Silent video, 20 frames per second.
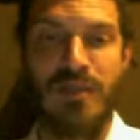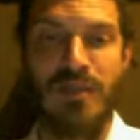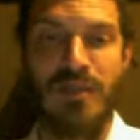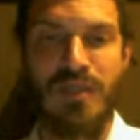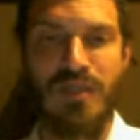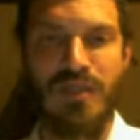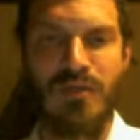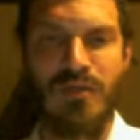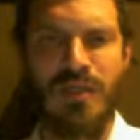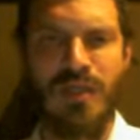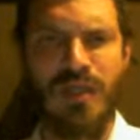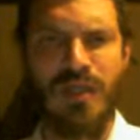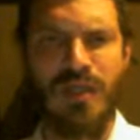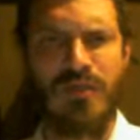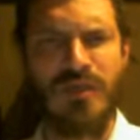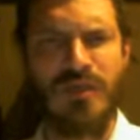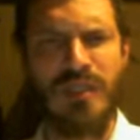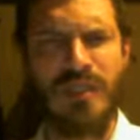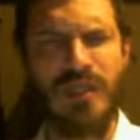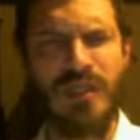So here
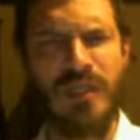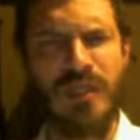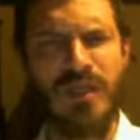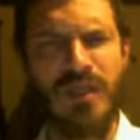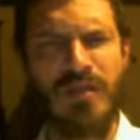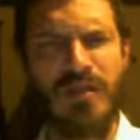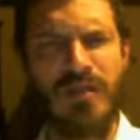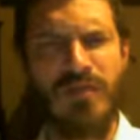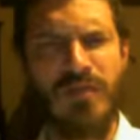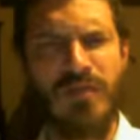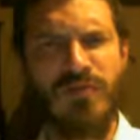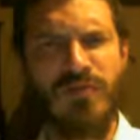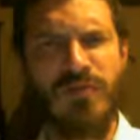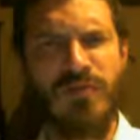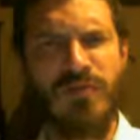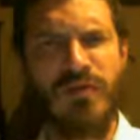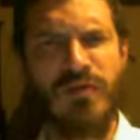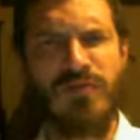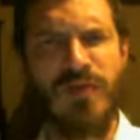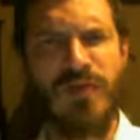we said that
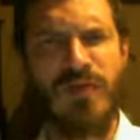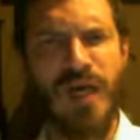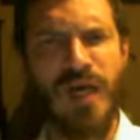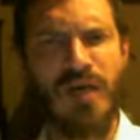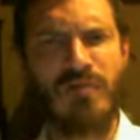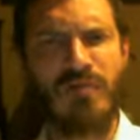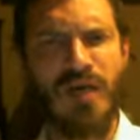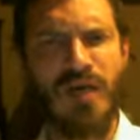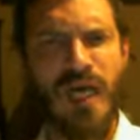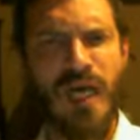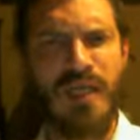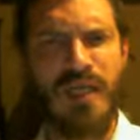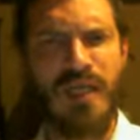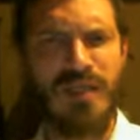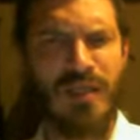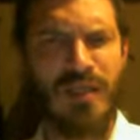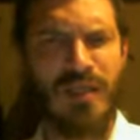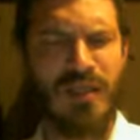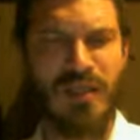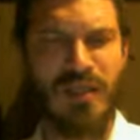45 has, I
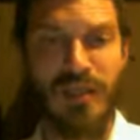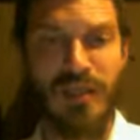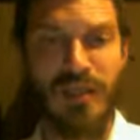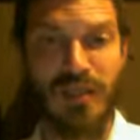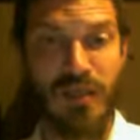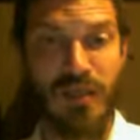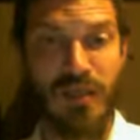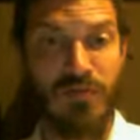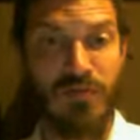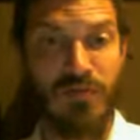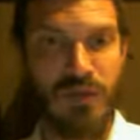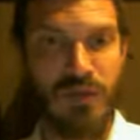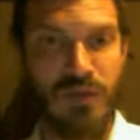think I said 40%.